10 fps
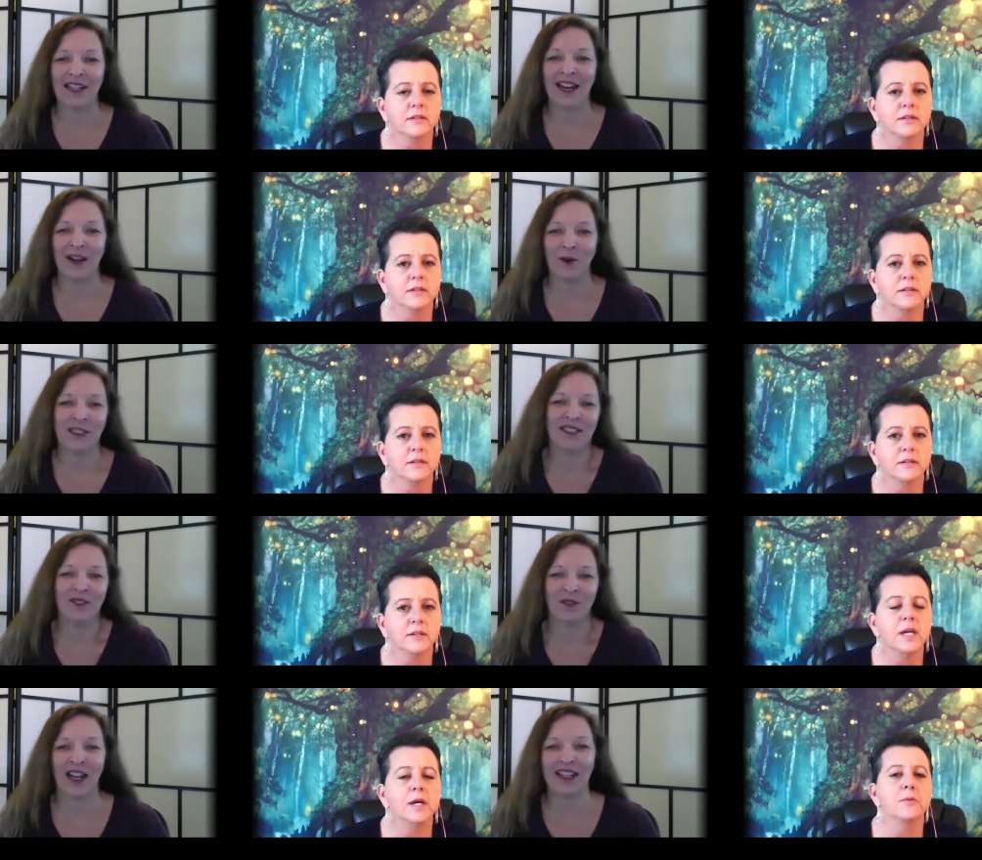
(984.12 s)
Speaker 1: now, which is
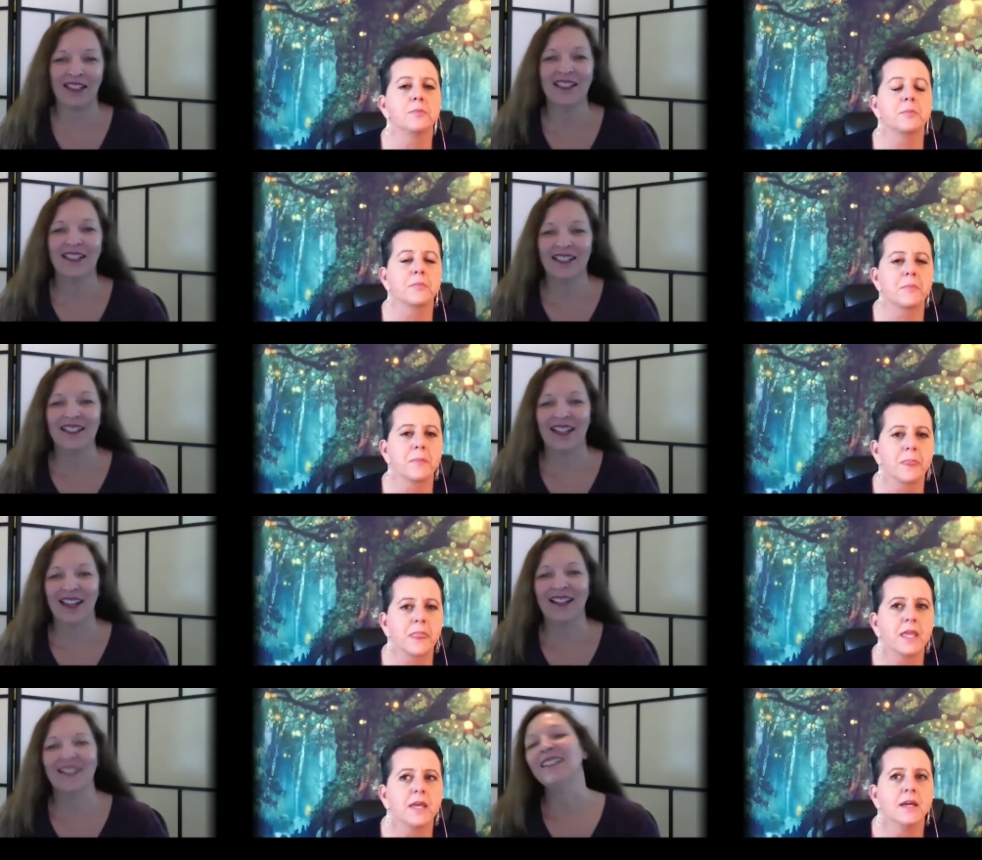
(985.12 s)
fine. Yeah.
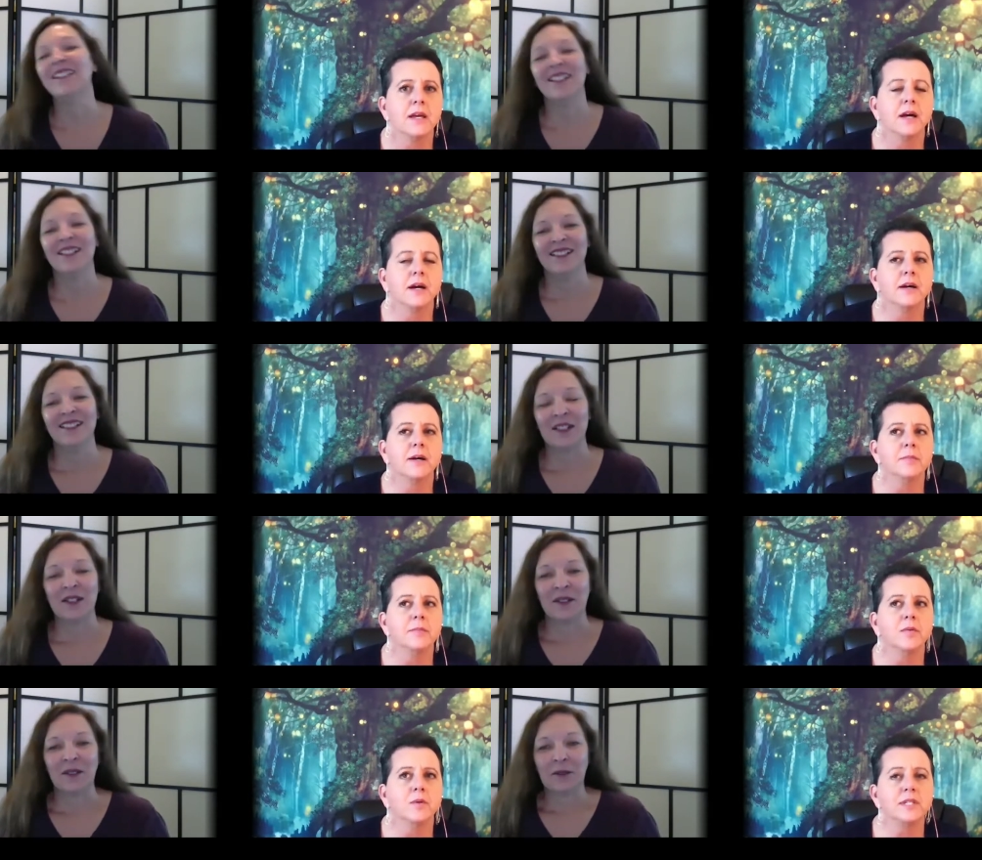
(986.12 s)
Speaker 2: Yeah. Um,
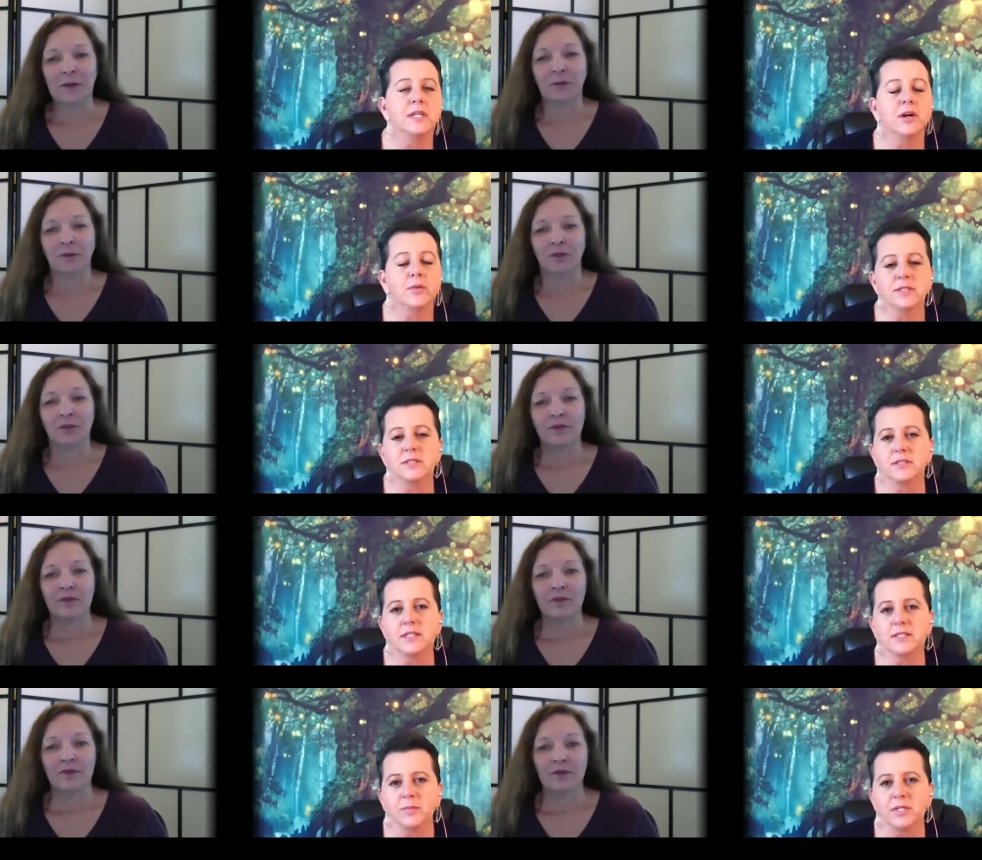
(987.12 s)
was he always
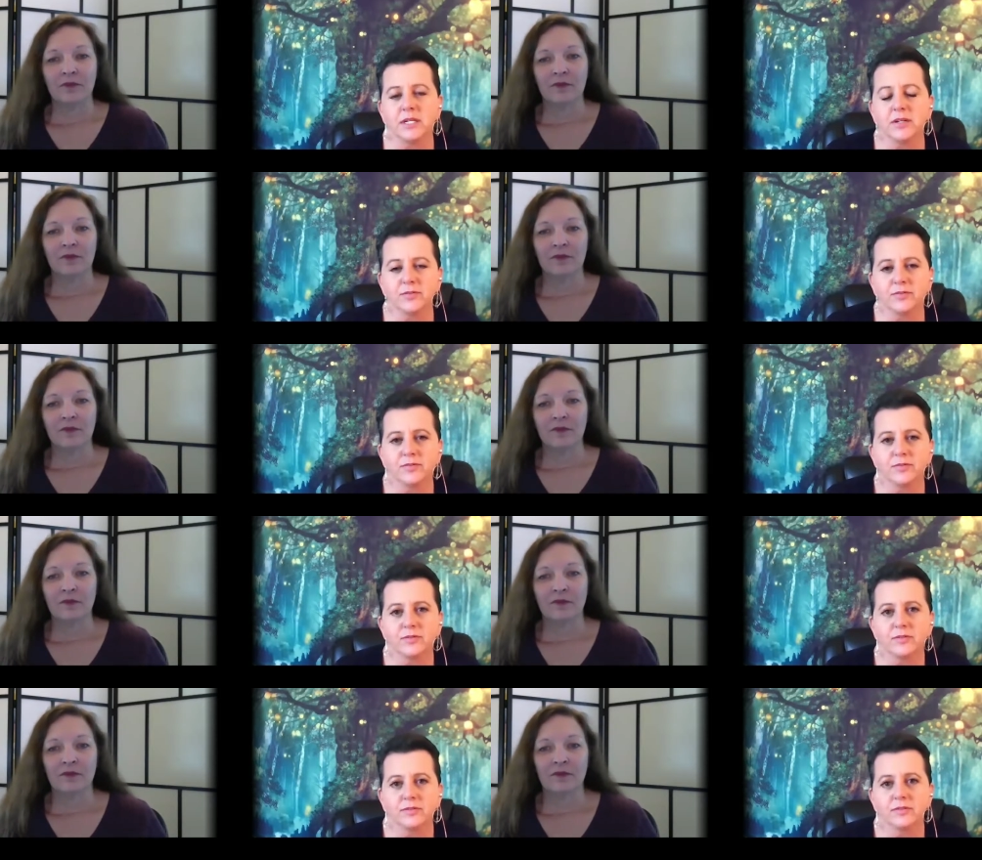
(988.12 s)
accepting of,
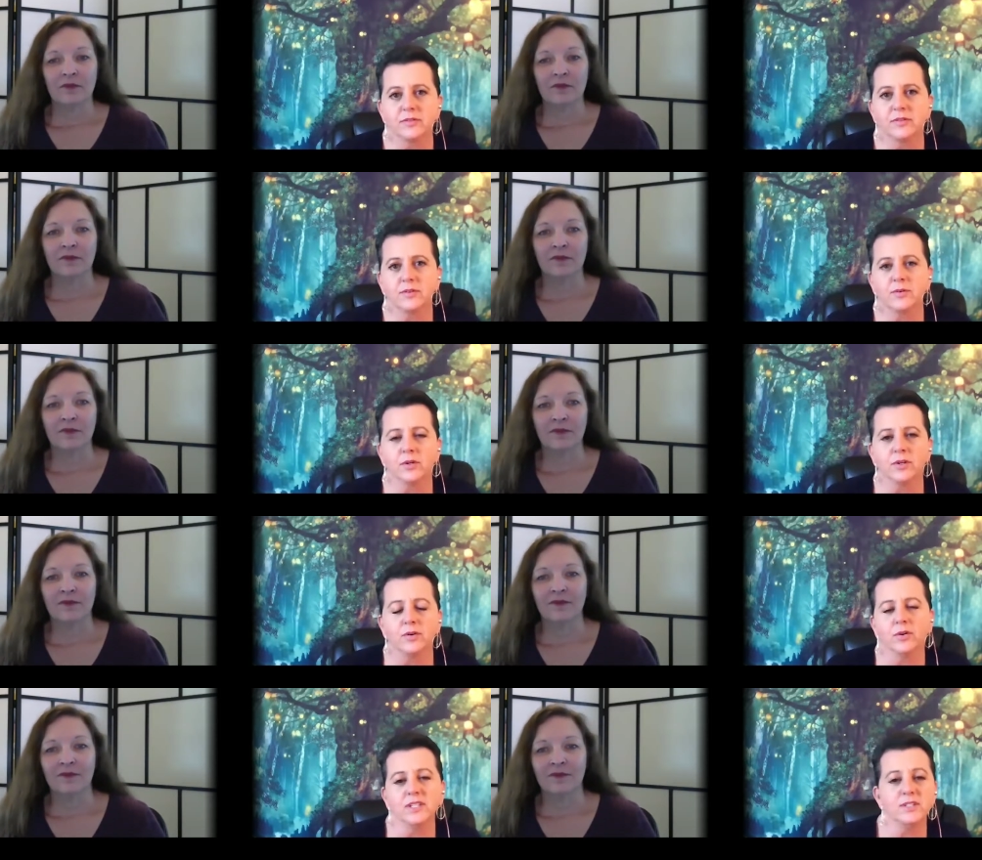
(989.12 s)
or
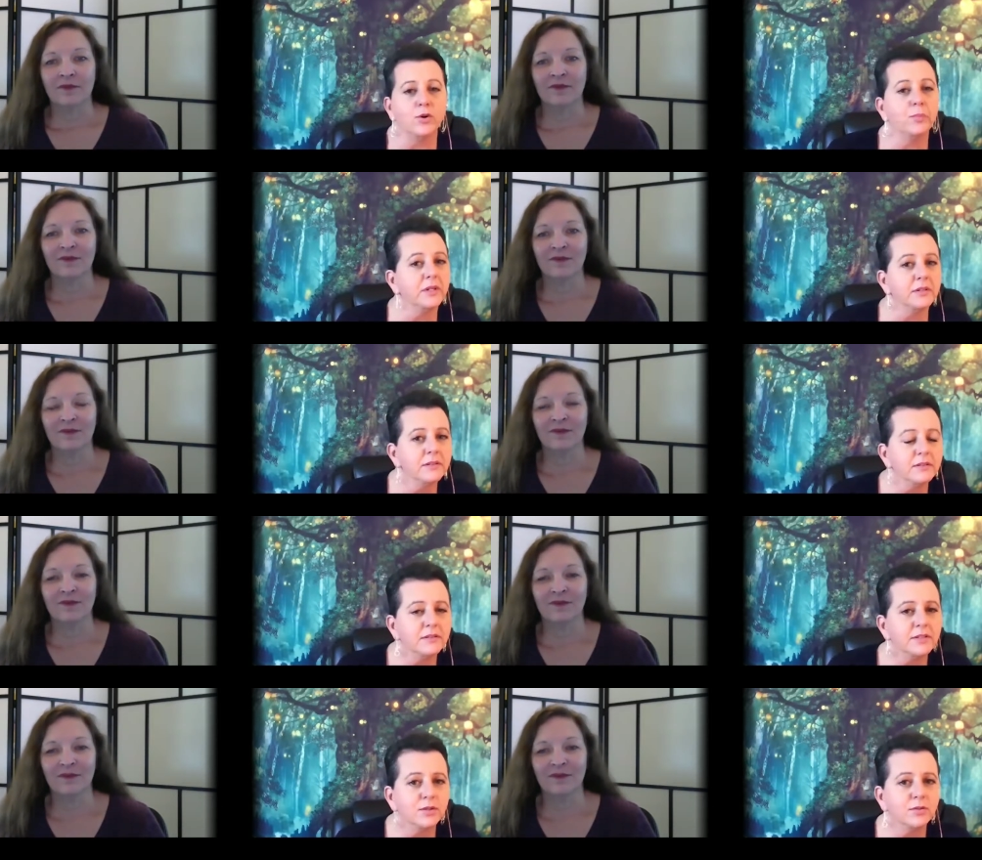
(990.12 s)
or at least open
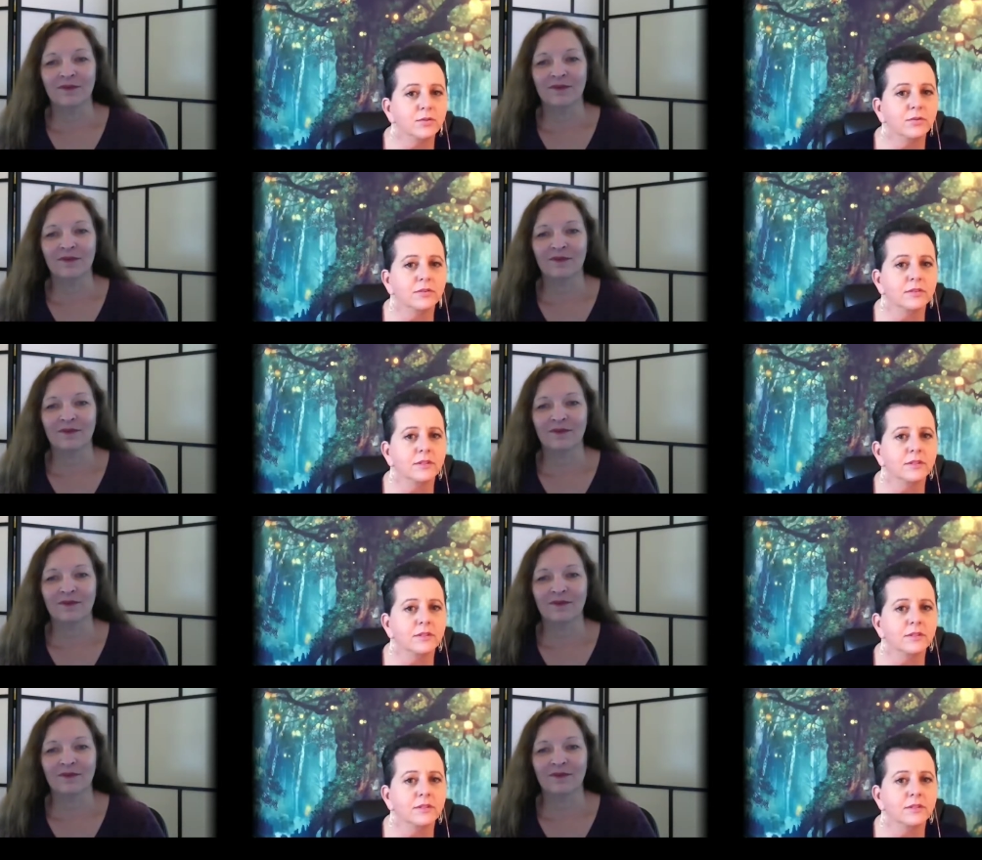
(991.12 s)
to